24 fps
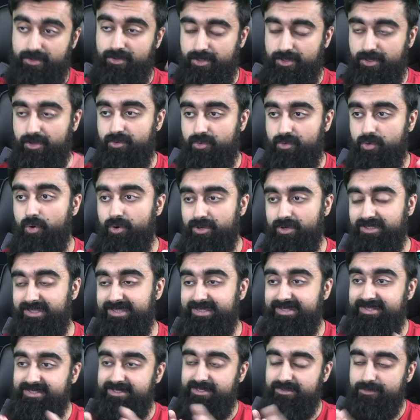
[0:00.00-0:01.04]

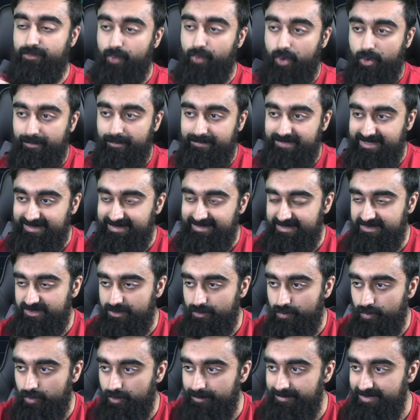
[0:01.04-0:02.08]
Correlated, it won't mean that there
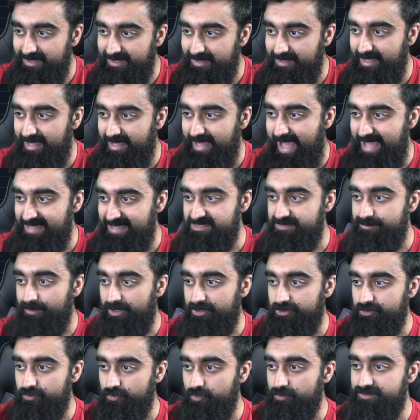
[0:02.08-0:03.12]
will be as
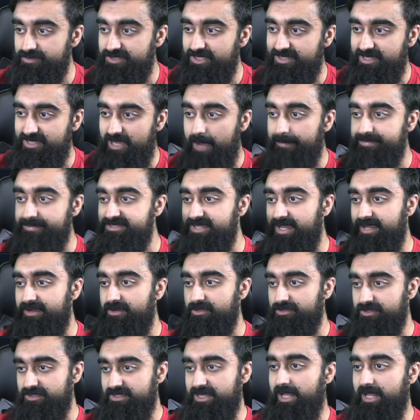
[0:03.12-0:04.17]
much room to the upside on
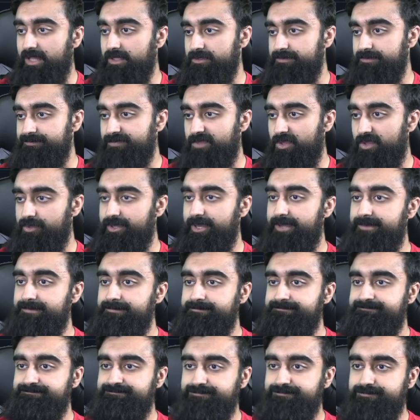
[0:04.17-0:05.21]
the dollar. Okay,
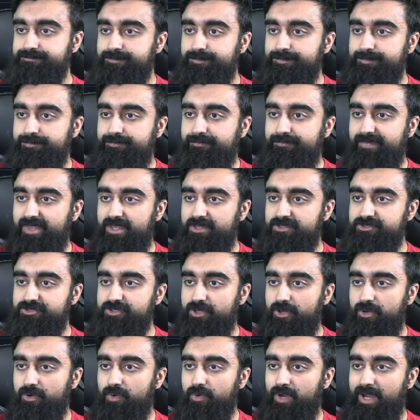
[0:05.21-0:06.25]

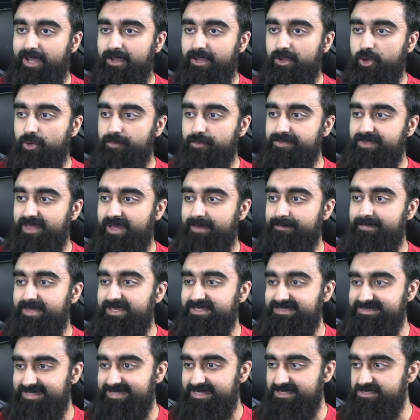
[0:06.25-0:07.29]
so I hope that makes
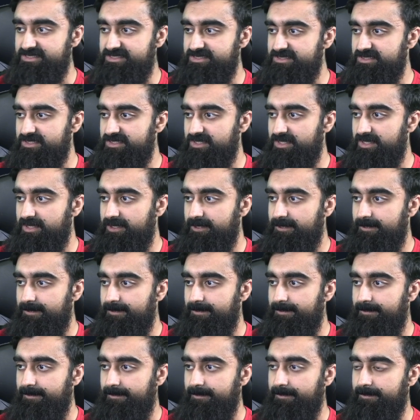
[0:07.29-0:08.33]
sense.
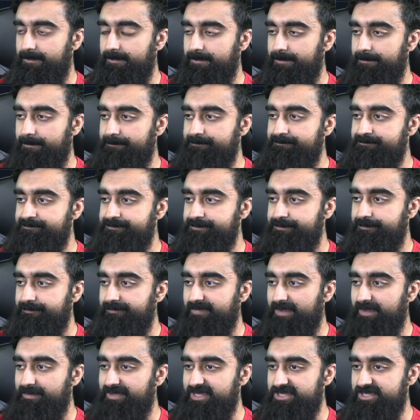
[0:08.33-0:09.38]

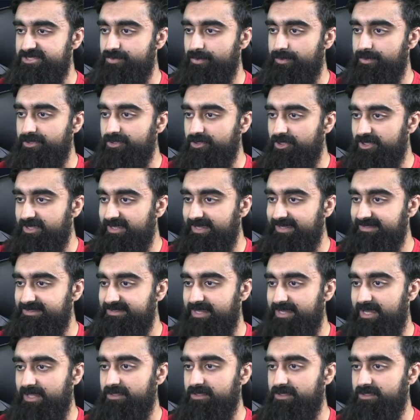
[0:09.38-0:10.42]
Because when you're looking at the
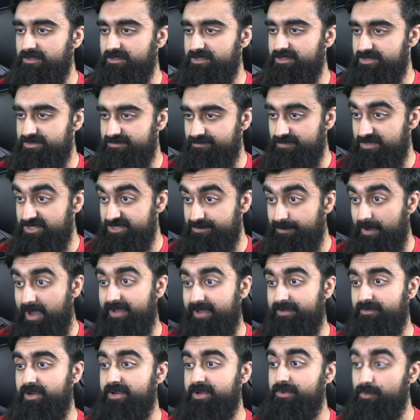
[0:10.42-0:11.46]
dollar or the SPY,
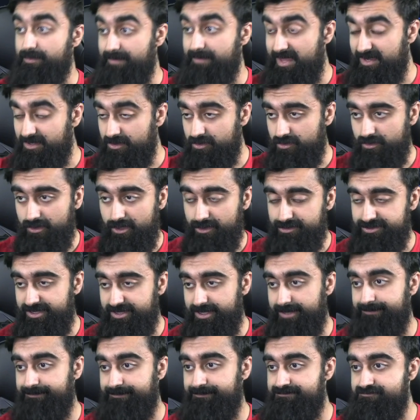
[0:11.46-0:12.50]
right, we made a new low
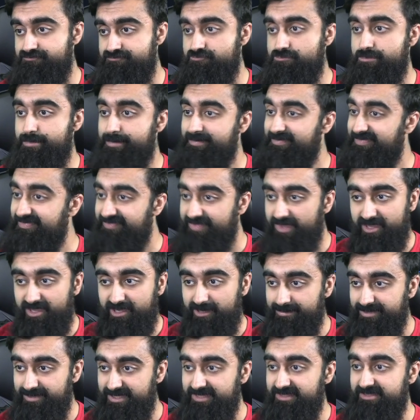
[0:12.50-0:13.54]
today,
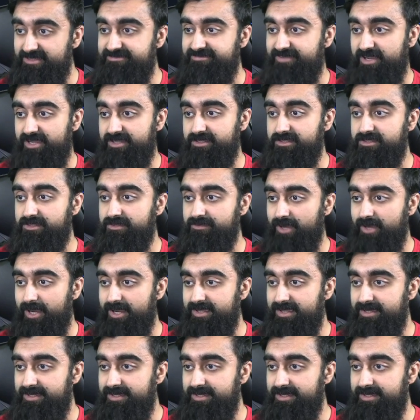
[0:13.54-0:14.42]
completely fine, right?